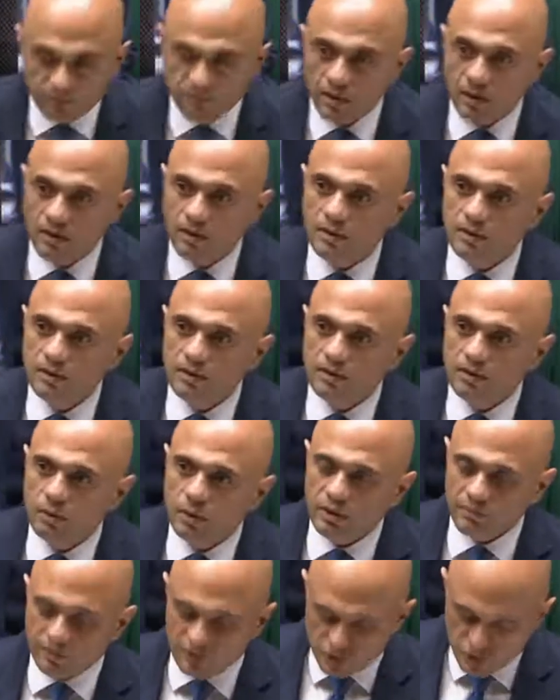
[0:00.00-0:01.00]
far,
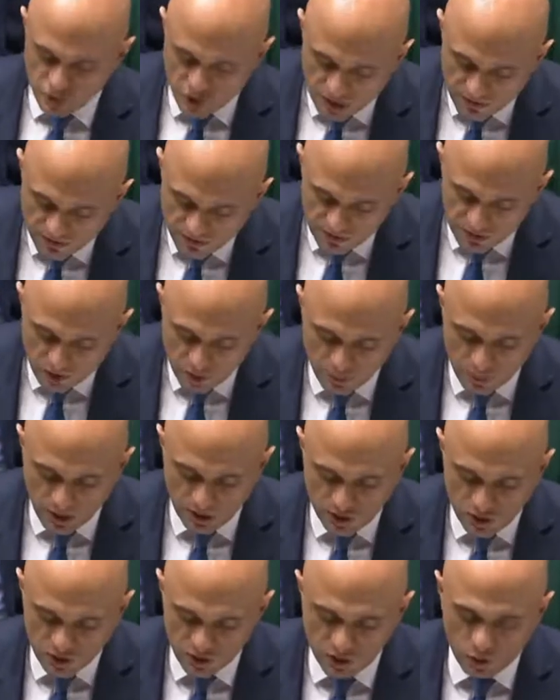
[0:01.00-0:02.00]
we've achieved so
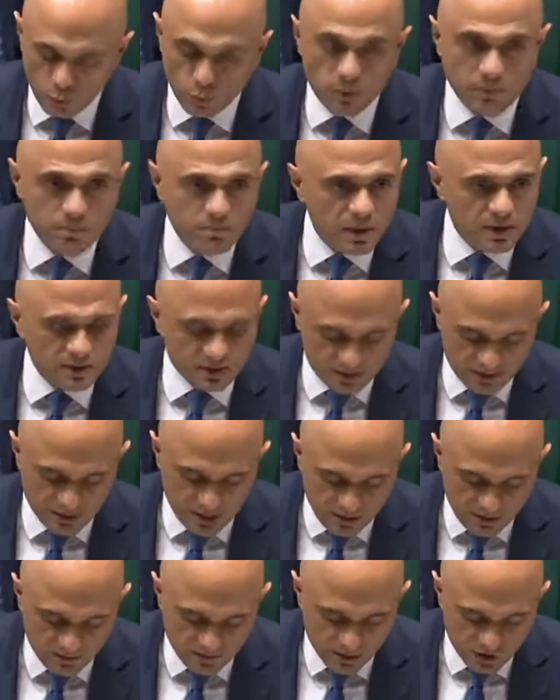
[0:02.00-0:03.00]
much, we must
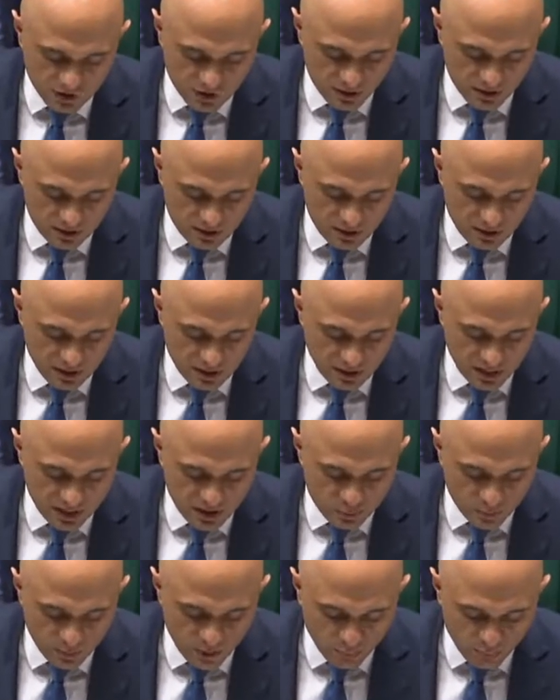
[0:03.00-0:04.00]
stay vigilant
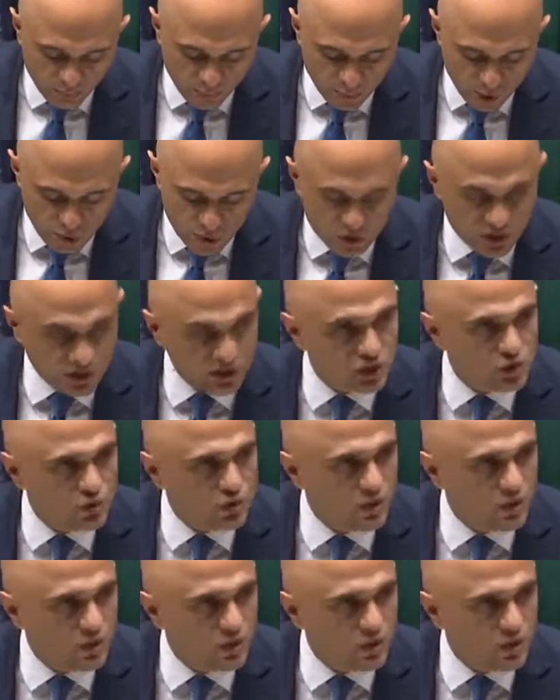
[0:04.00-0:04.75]
as we approach this